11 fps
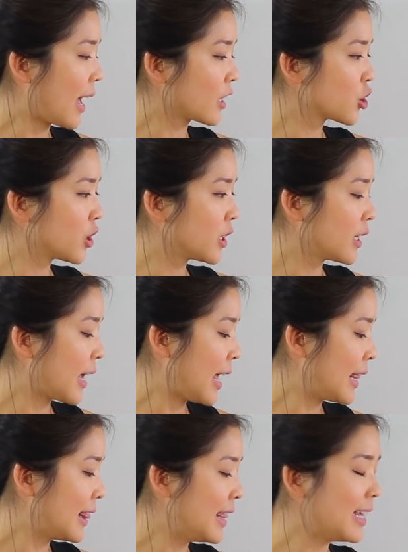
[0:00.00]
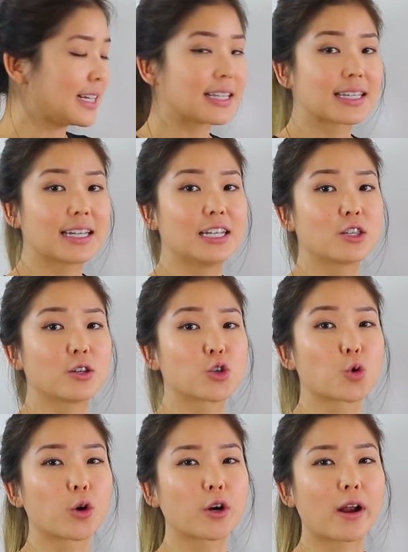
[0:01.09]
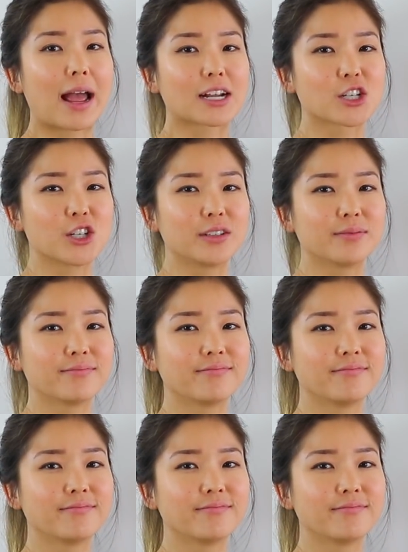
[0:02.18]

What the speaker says: action and this is the shorter action.